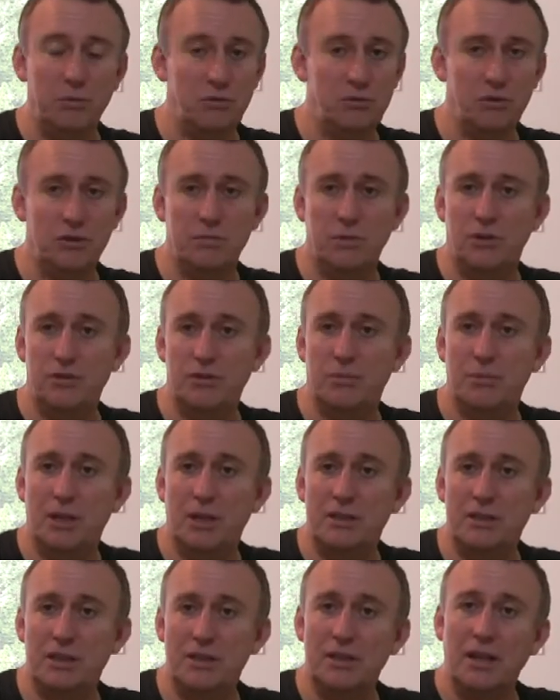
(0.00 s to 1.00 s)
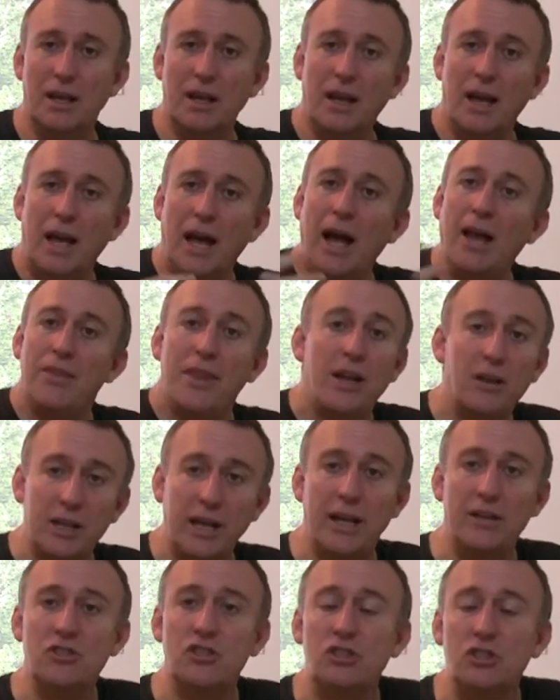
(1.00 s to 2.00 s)
responsibilities, and they'll
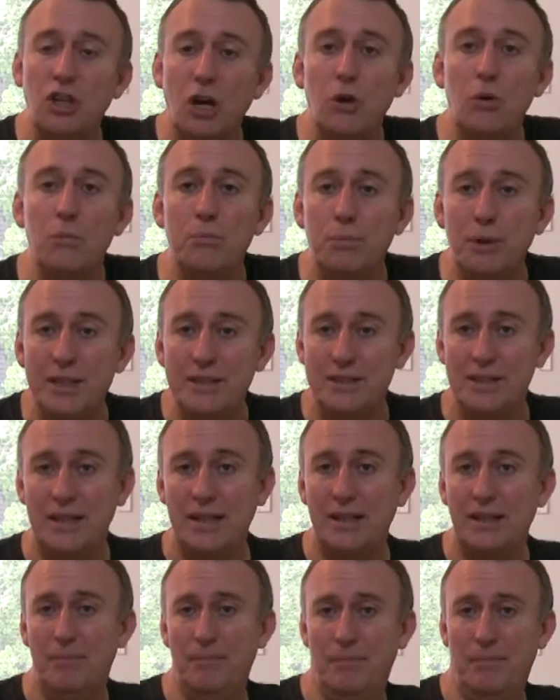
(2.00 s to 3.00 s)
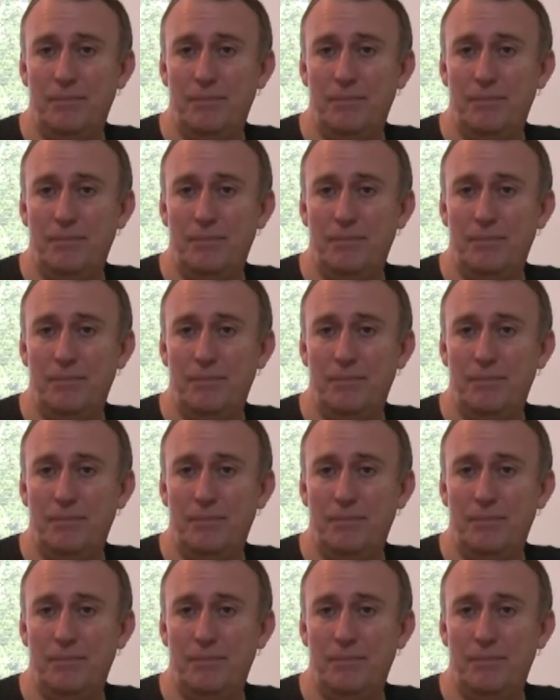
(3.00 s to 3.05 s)
get so busy,